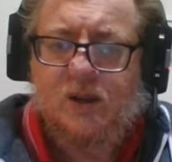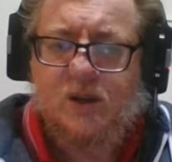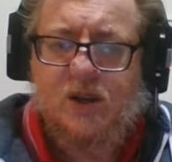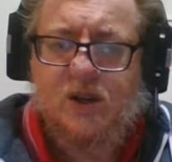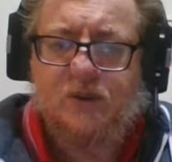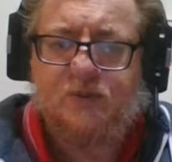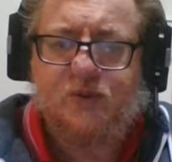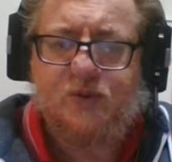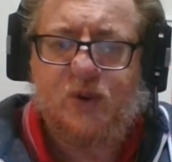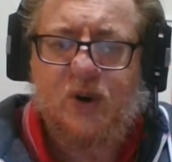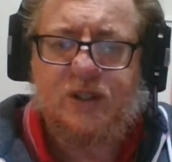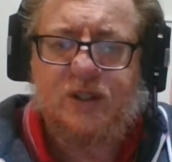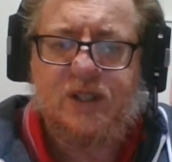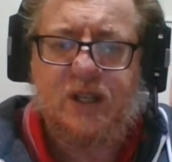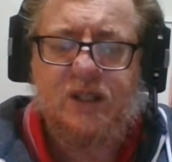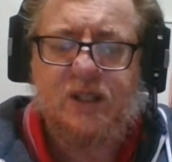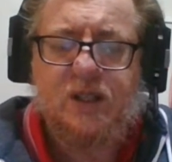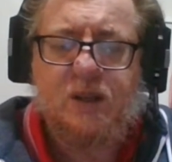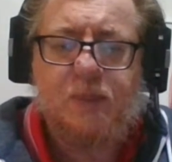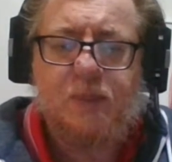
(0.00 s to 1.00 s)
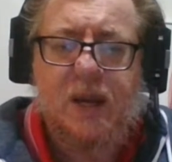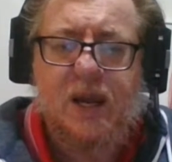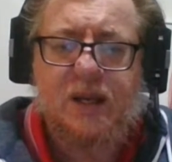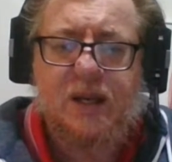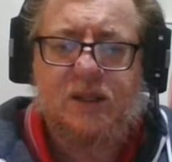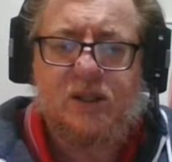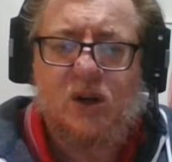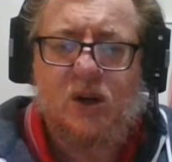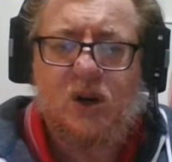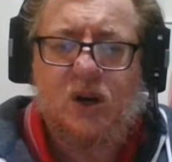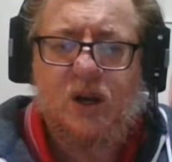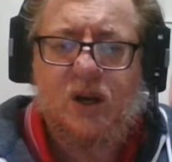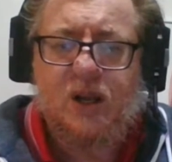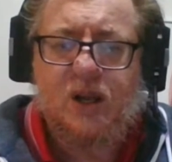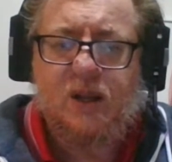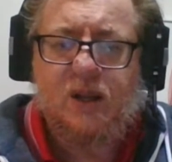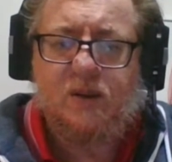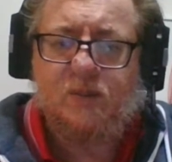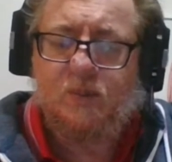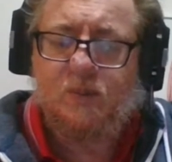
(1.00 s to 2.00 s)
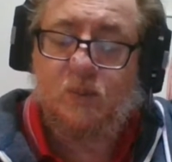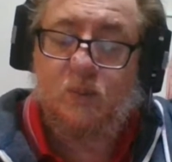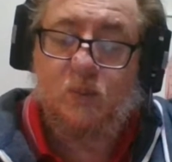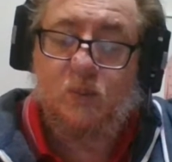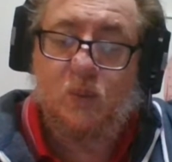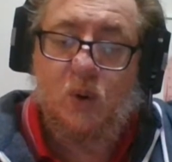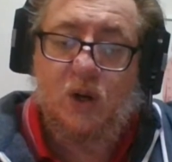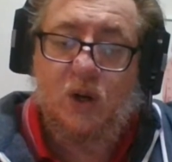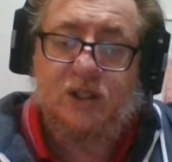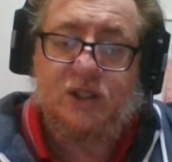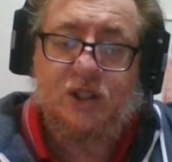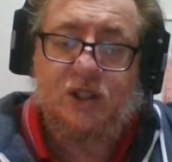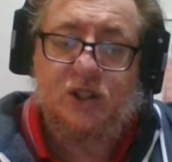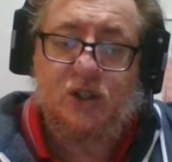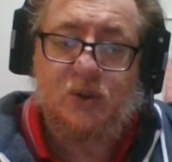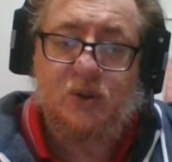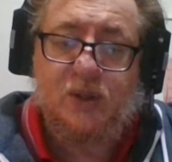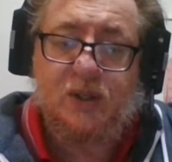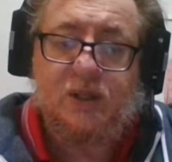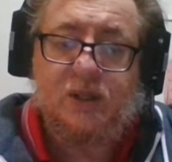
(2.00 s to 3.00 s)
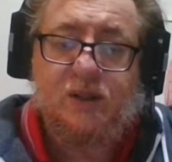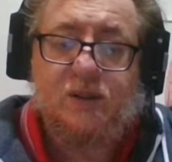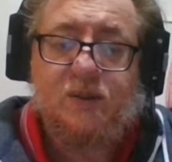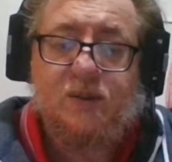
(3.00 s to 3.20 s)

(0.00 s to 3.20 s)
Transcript: Confronting the bad guy. Why'd you do it?